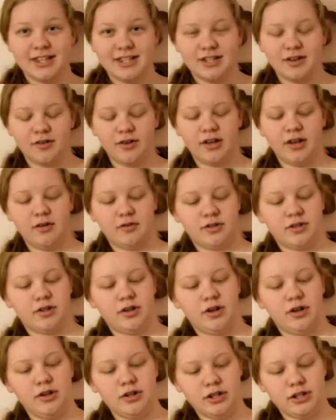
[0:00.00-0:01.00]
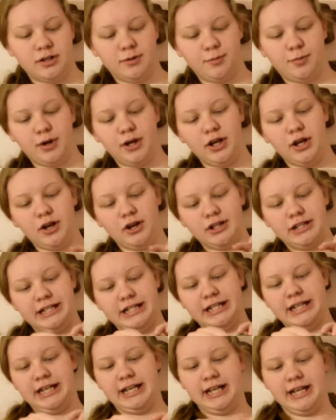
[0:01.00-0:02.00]
So cute. So you just put your
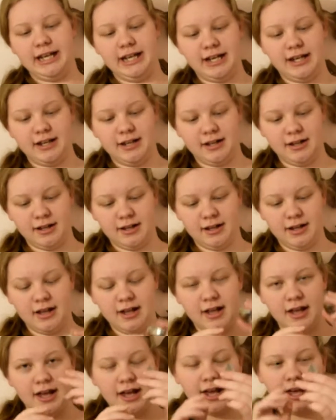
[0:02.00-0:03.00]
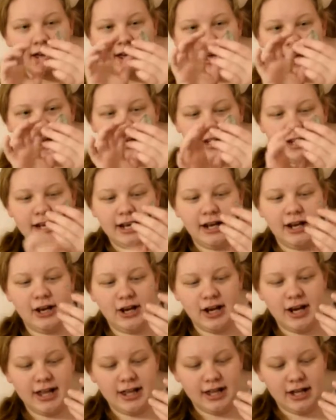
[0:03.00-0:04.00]
tea in
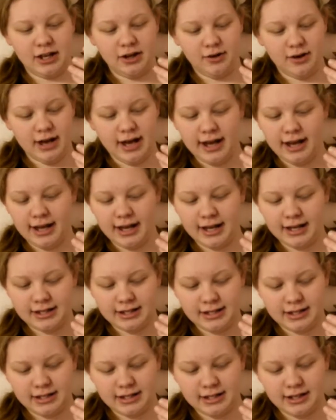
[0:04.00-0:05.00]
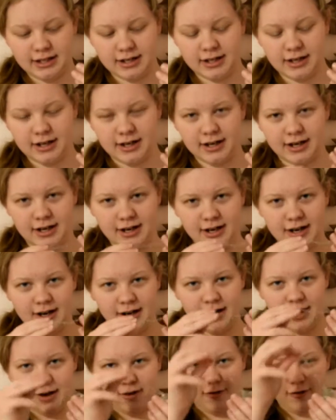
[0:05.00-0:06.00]
here and then you hang it
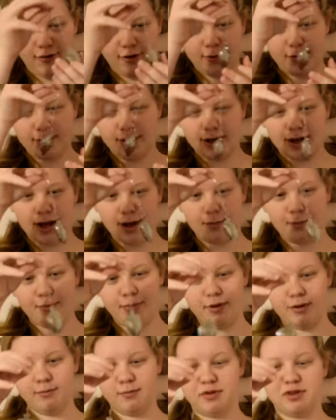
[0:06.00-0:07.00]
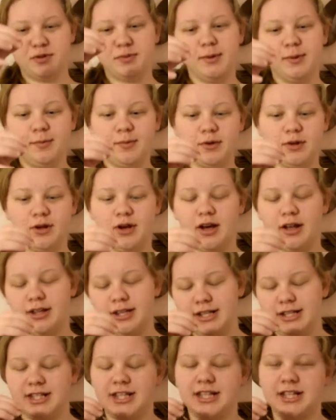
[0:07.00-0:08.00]
from your cup. Most people know how
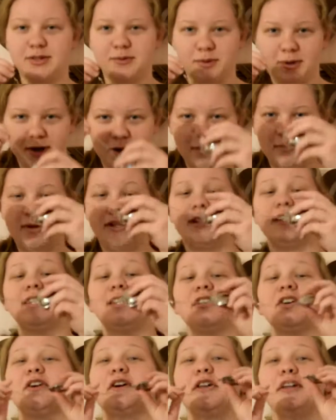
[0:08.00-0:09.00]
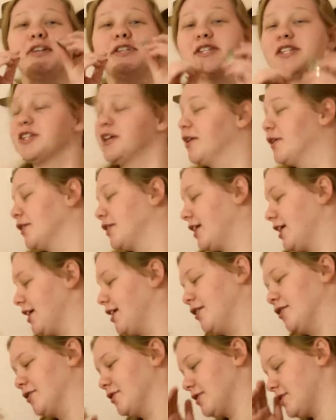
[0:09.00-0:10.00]
these things work, but still it is so
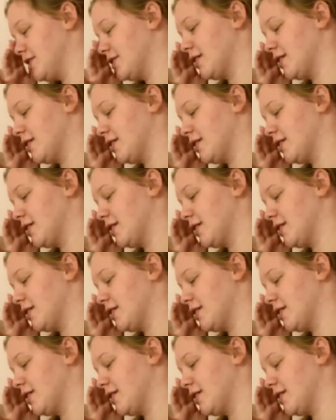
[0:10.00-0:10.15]
cute.